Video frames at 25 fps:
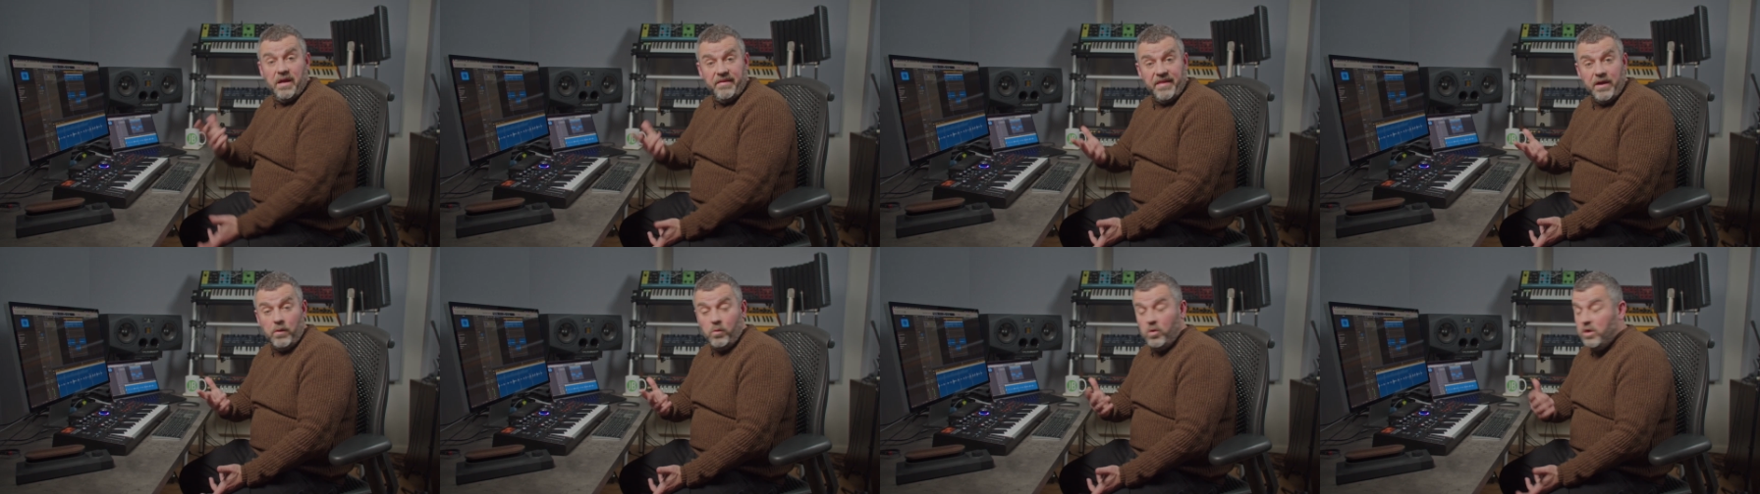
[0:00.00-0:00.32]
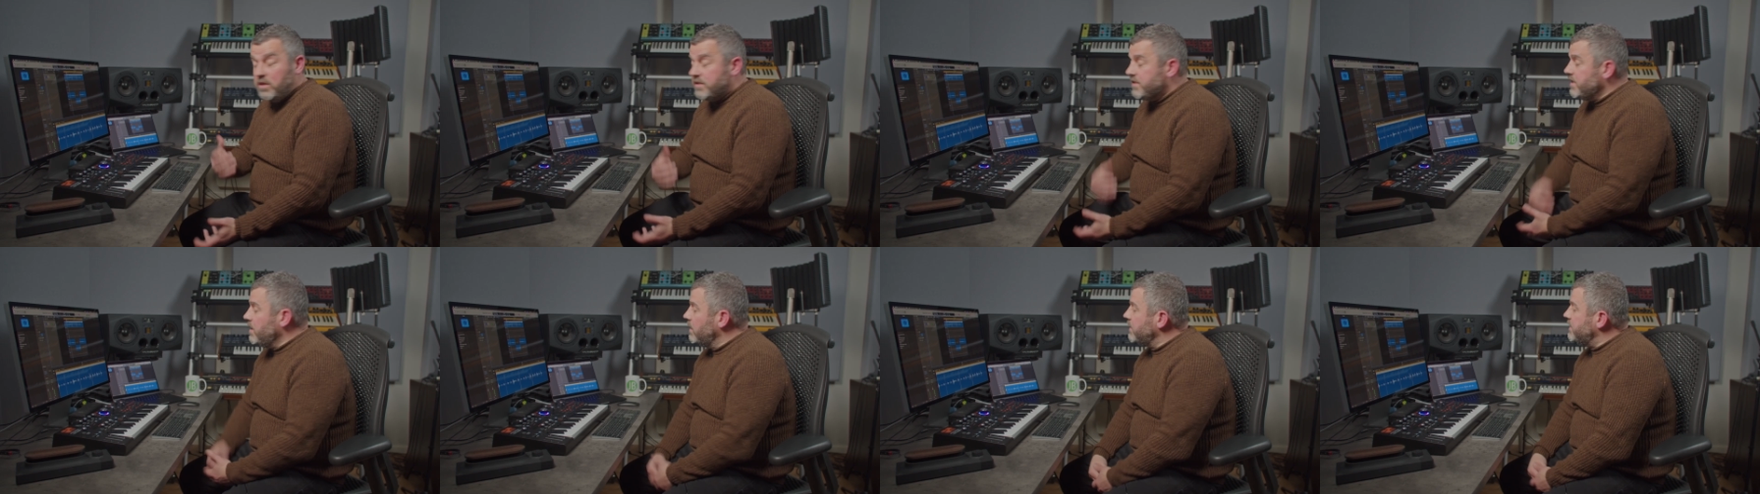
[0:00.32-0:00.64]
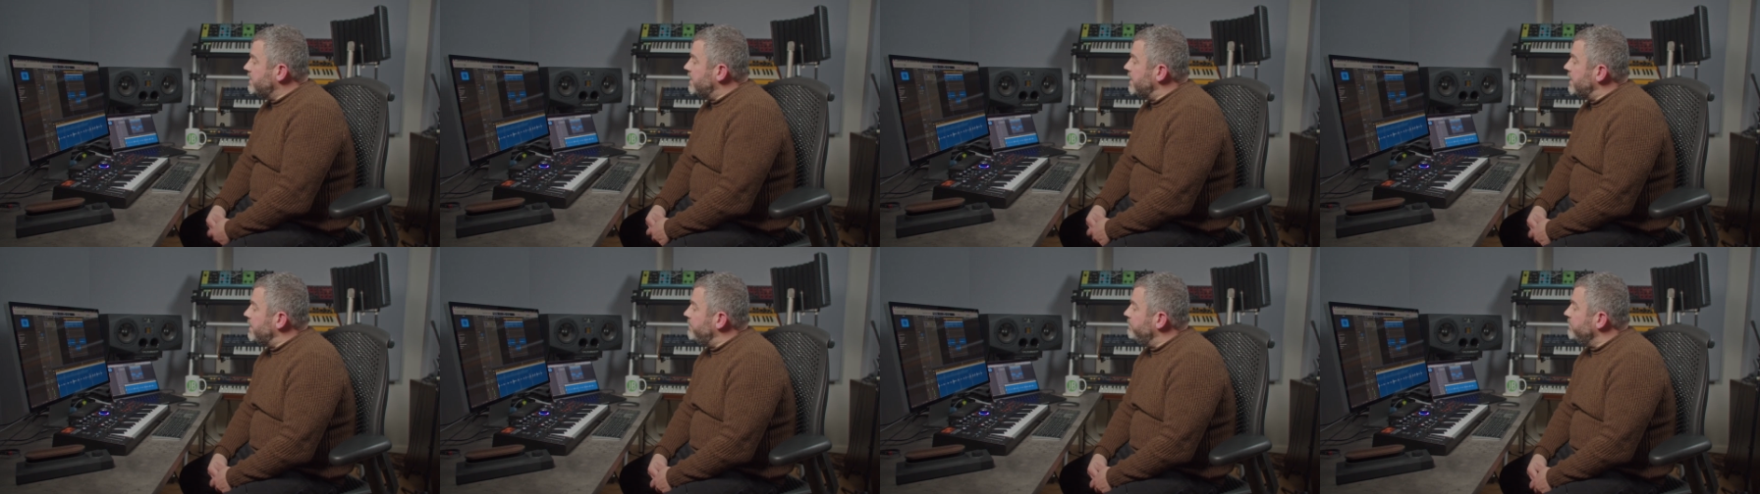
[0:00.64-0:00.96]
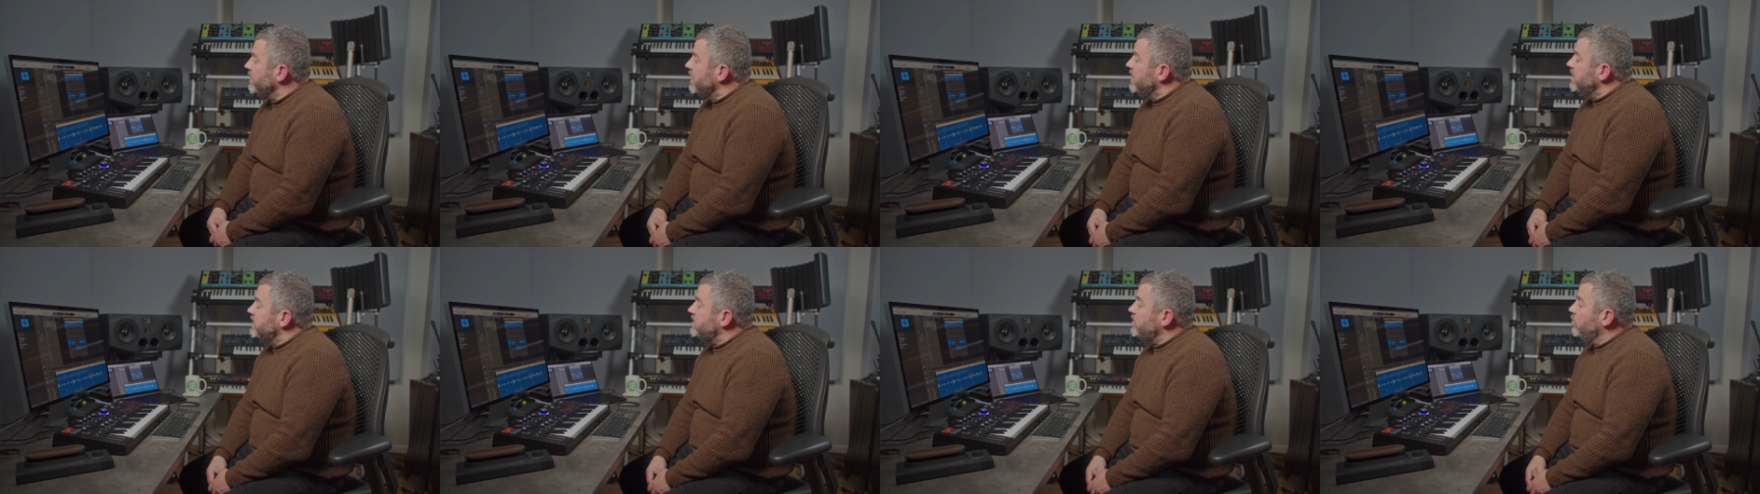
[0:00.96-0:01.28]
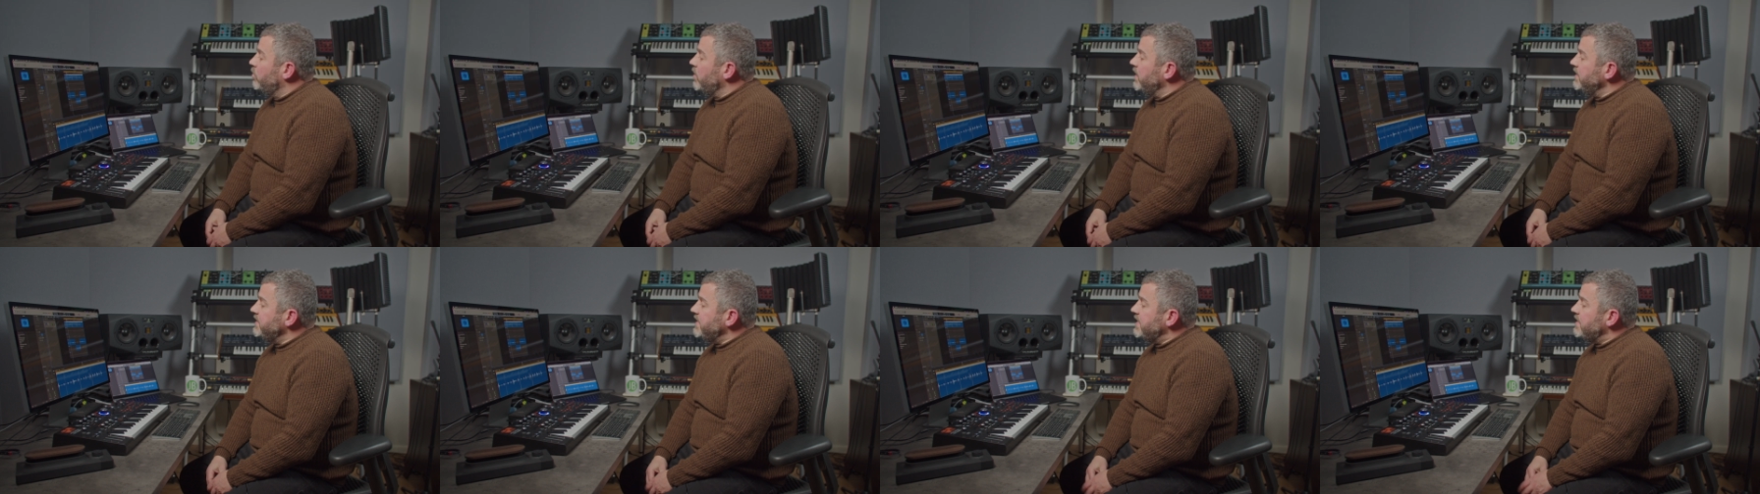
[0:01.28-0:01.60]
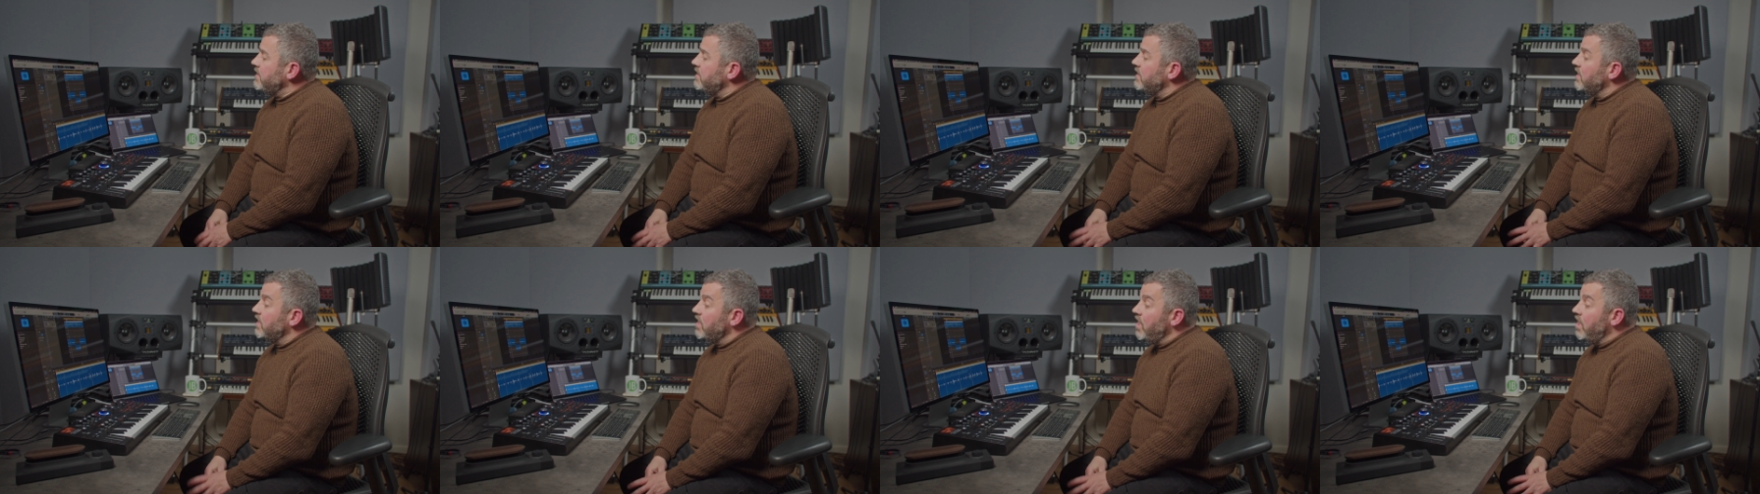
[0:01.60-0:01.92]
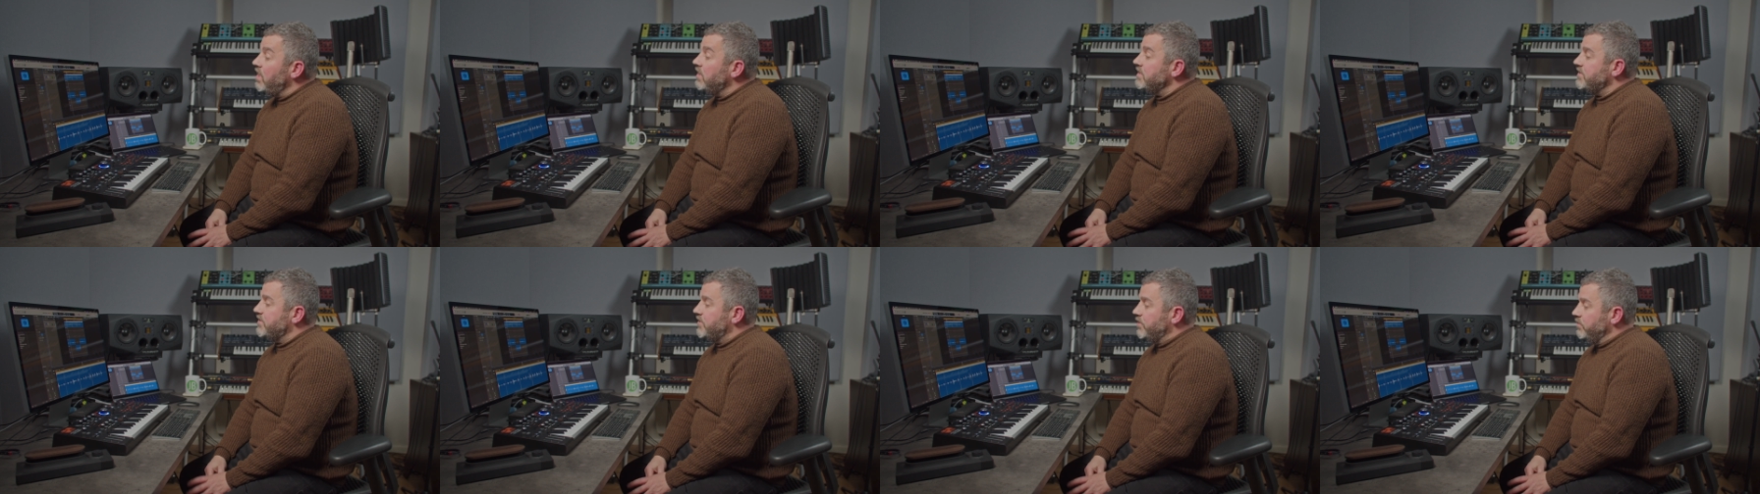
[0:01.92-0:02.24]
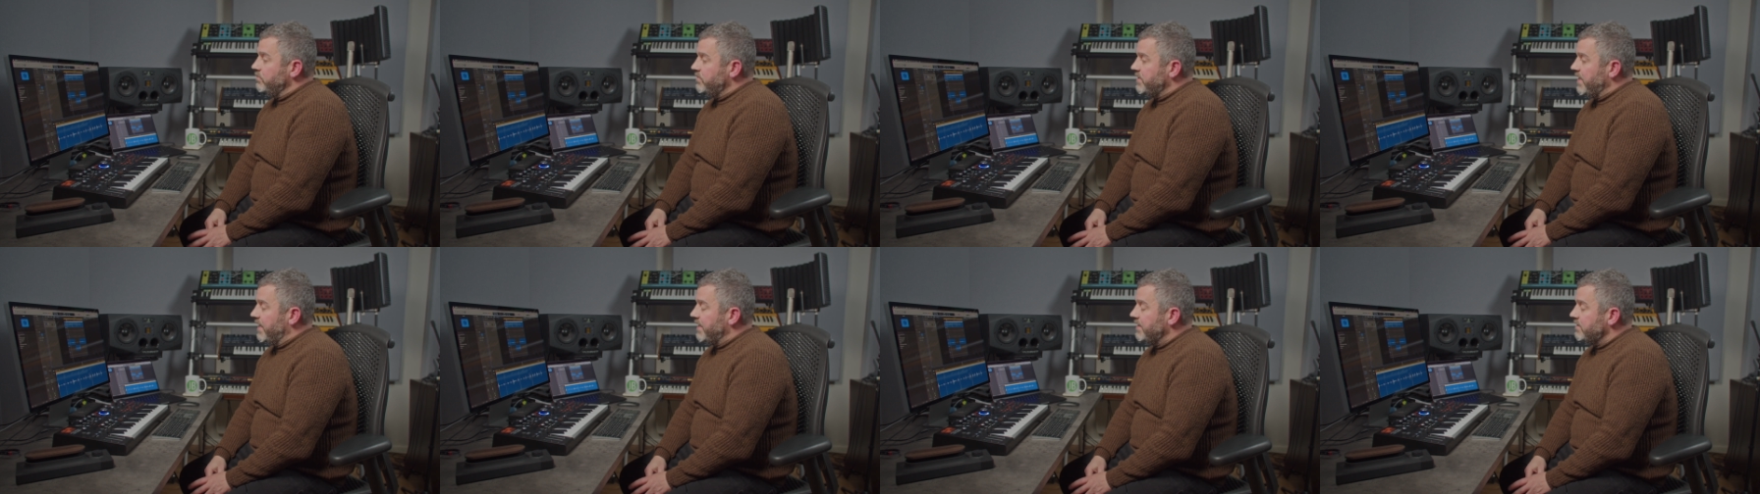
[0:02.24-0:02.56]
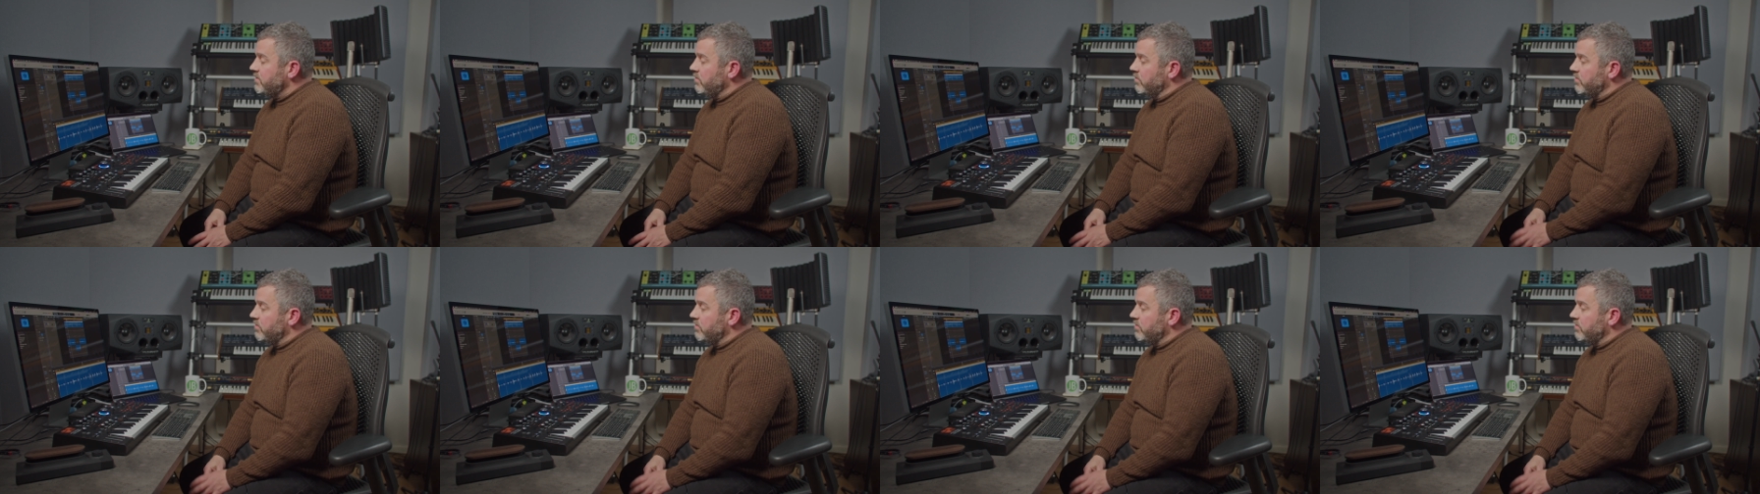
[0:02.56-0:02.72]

and that works nicely. So what I did in the last two takes,